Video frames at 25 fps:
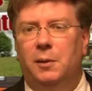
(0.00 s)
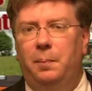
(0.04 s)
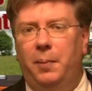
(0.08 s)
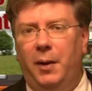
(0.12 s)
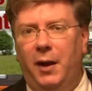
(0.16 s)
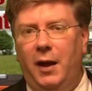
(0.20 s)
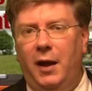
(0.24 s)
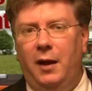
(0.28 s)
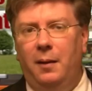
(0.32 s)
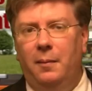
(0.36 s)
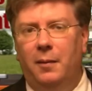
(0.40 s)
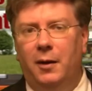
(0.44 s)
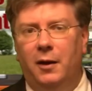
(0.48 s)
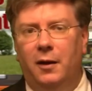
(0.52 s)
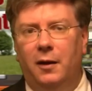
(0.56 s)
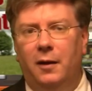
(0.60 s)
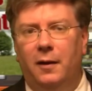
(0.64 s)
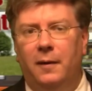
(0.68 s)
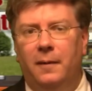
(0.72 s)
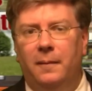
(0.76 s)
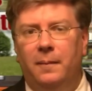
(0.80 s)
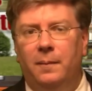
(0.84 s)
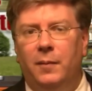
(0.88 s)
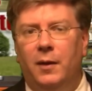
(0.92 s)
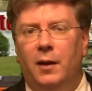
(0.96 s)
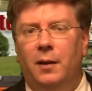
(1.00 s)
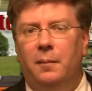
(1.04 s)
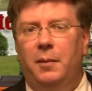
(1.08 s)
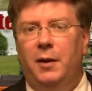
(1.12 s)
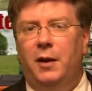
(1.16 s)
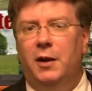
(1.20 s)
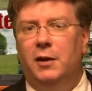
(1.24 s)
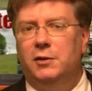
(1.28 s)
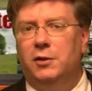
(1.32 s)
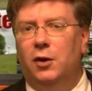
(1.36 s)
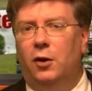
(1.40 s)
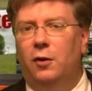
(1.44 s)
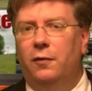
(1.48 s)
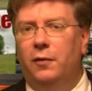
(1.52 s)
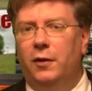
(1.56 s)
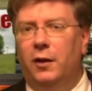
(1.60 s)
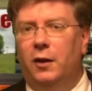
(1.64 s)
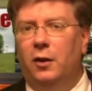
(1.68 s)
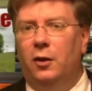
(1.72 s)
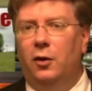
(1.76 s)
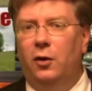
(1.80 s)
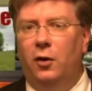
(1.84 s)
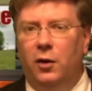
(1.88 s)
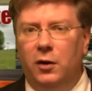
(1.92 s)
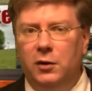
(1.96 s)
payment because over the
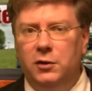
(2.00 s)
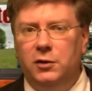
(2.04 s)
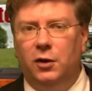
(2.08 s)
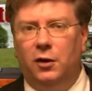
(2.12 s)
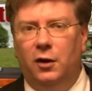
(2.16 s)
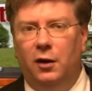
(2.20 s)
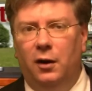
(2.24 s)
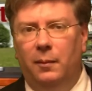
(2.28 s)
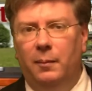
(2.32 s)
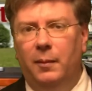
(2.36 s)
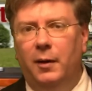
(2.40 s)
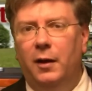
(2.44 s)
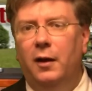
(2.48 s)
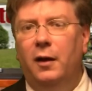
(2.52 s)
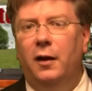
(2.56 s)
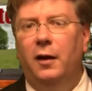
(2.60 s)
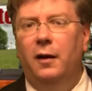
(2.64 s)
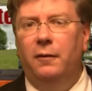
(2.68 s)
long term,